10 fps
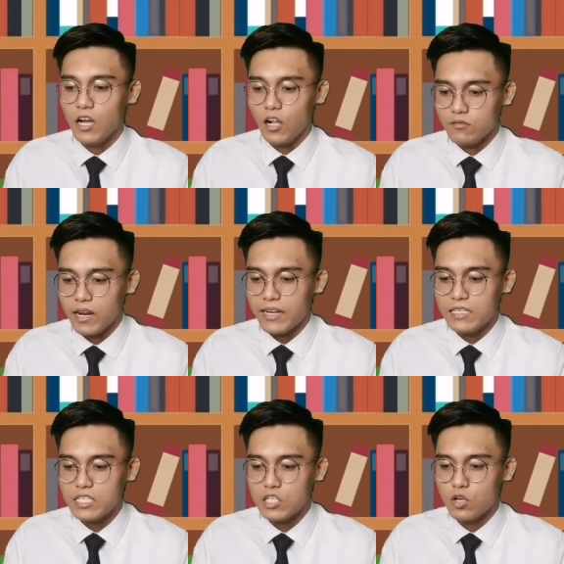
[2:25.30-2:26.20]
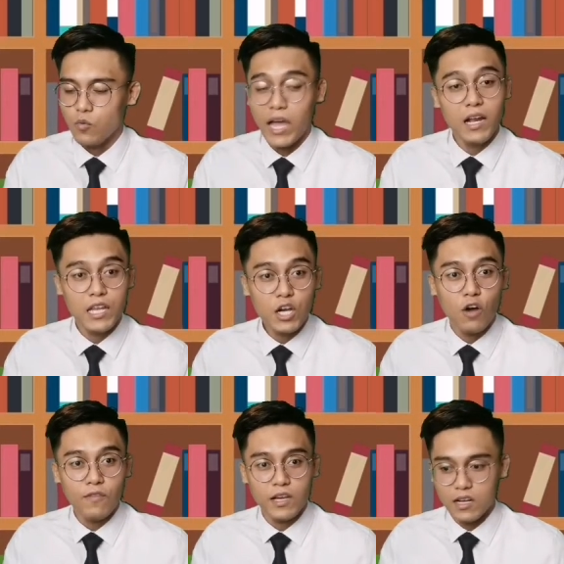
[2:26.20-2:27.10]
Alright, so we are clear
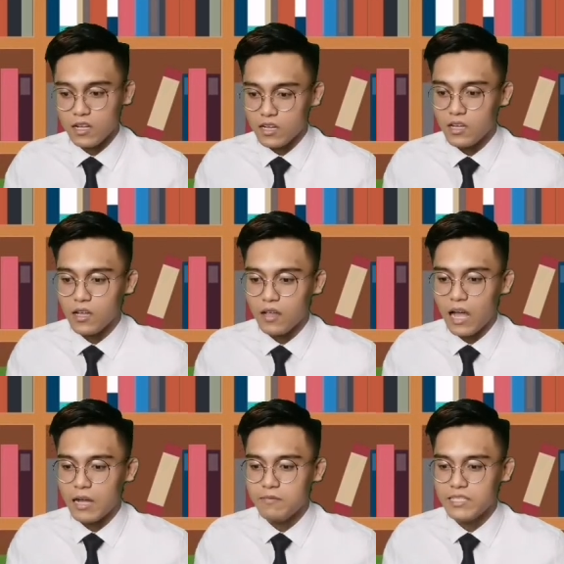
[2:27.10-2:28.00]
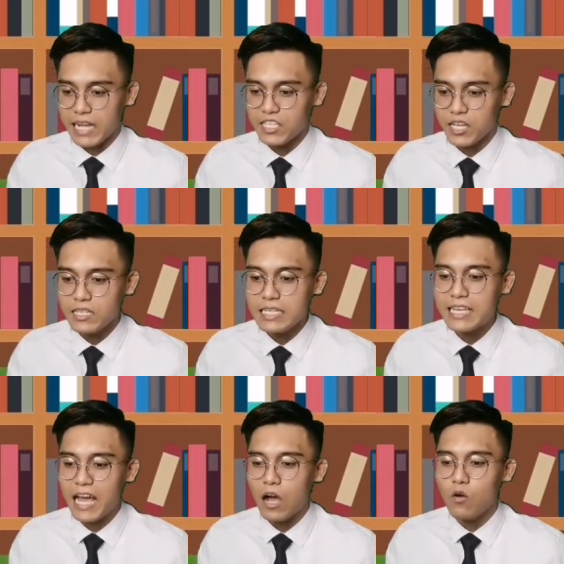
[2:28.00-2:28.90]
of the sections.
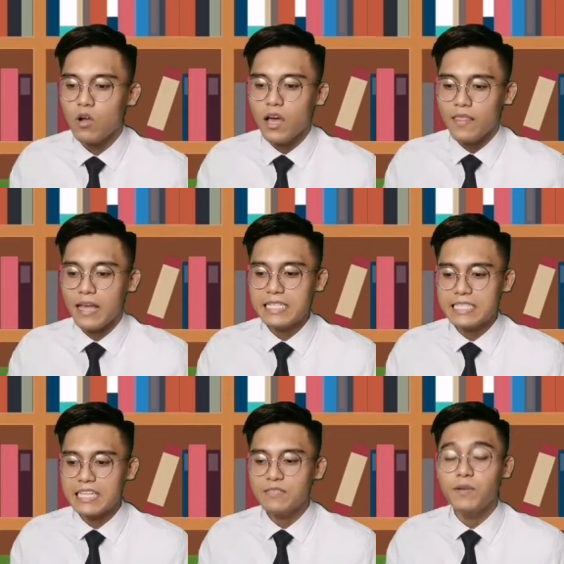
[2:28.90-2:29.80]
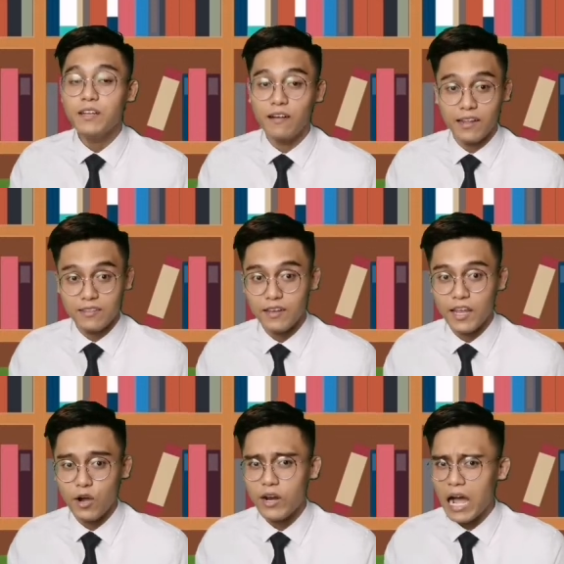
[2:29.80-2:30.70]
Now, the assessment
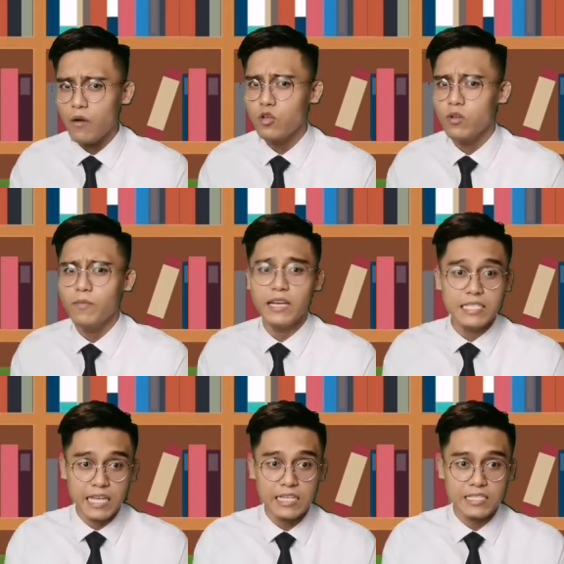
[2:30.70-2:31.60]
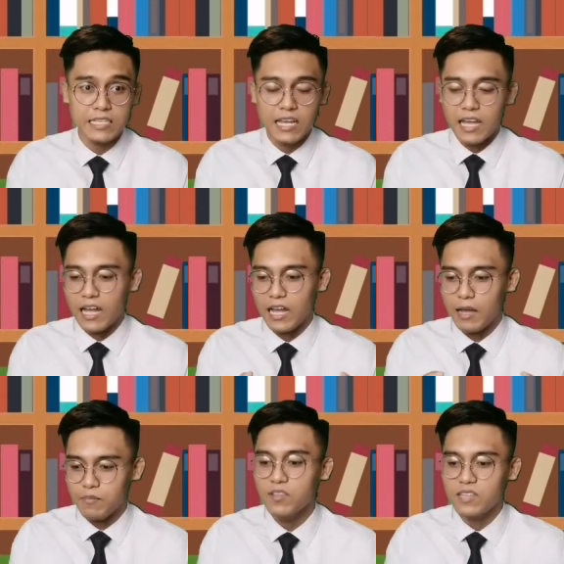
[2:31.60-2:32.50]
criteria on how you will be assessed
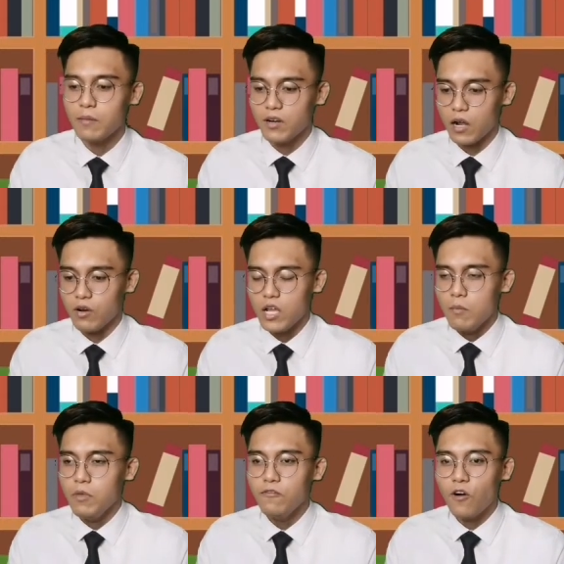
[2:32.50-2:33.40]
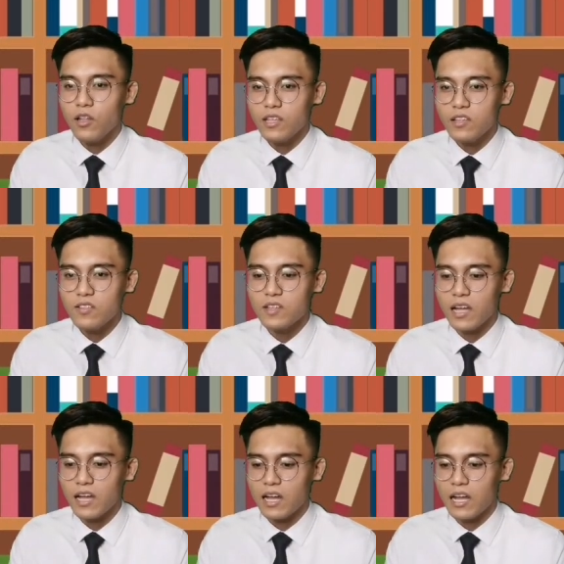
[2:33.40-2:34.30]
this time around. Before this,
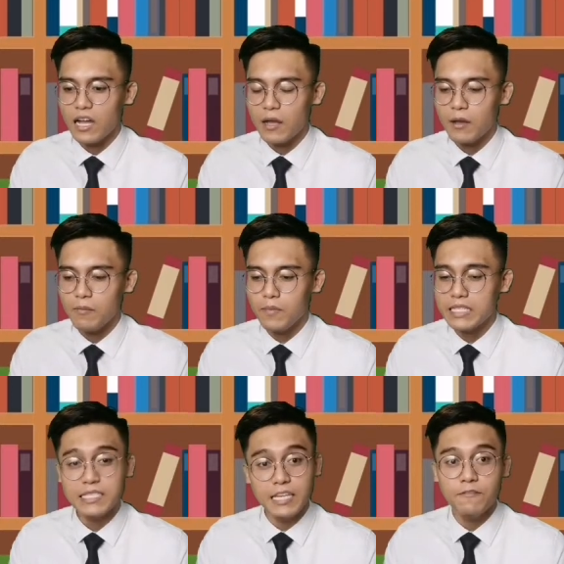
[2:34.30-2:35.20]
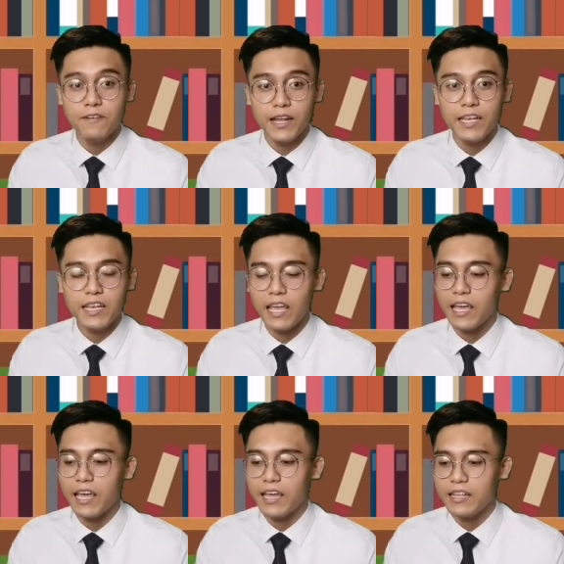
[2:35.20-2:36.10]
it's different,
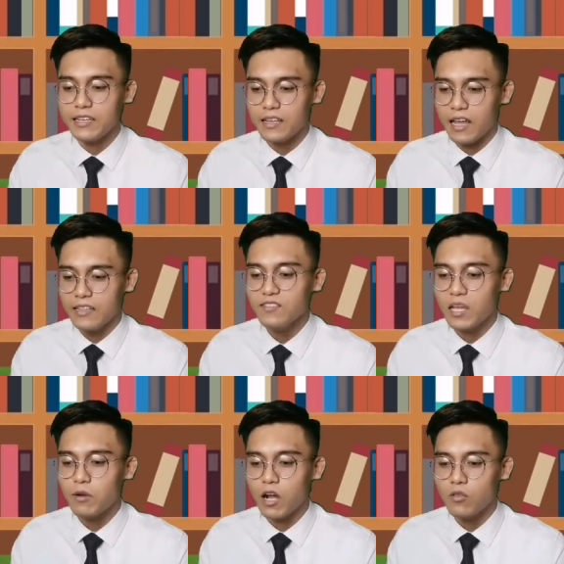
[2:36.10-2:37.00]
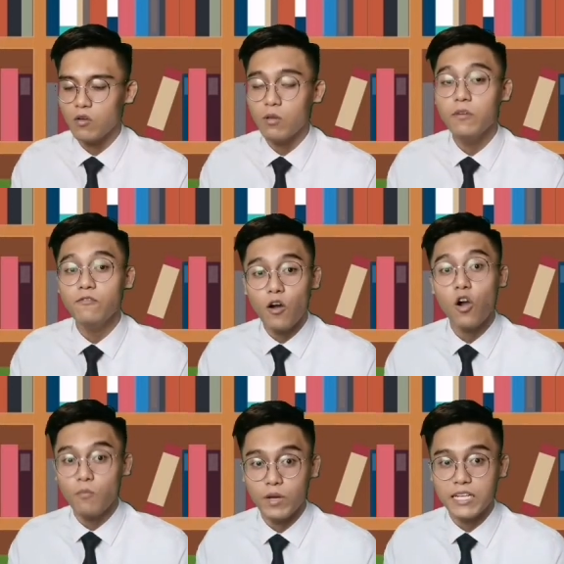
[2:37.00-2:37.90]
and this time around there will be
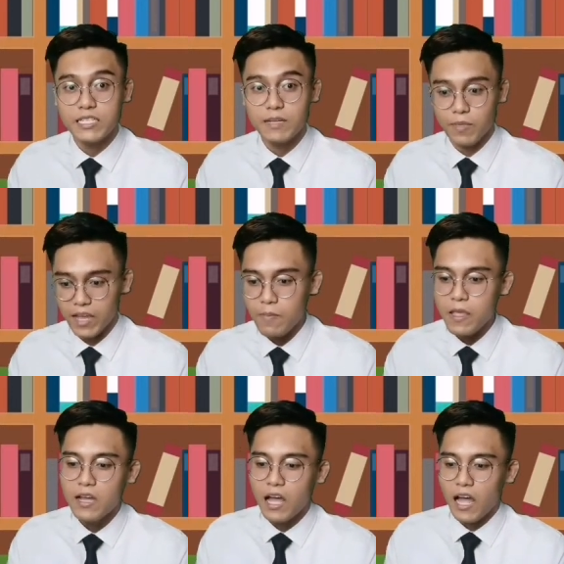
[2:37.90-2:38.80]
4 components. Yeah,